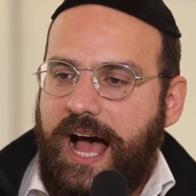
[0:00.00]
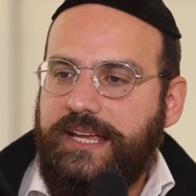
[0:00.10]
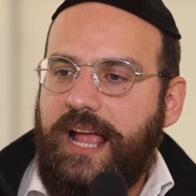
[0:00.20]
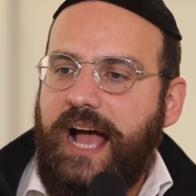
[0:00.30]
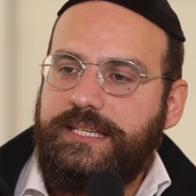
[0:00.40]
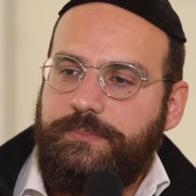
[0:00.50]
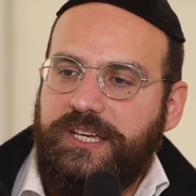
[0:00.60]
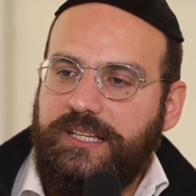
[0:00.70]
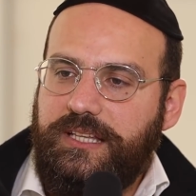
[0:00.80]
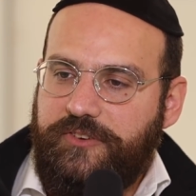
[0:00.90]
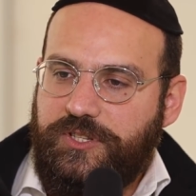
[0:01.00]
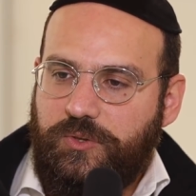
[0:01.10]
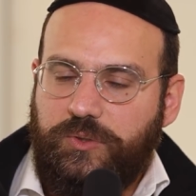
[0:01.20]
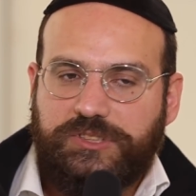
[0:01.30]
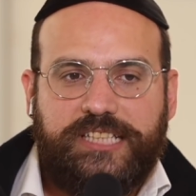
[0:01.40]
I speak in different
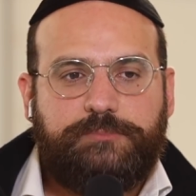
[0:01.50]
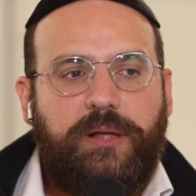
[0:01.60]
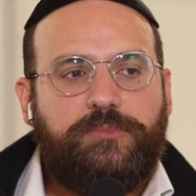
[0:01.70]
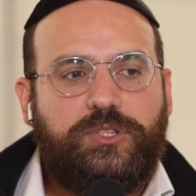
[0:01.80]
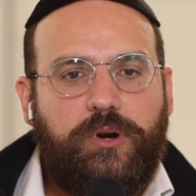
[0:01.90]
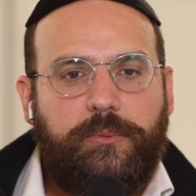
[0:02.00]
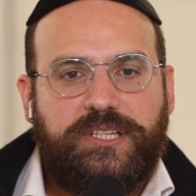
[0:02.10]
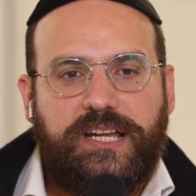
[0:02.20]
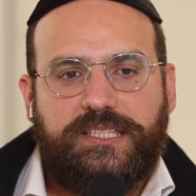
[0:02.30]
schools. I bumped into a Rebbe today.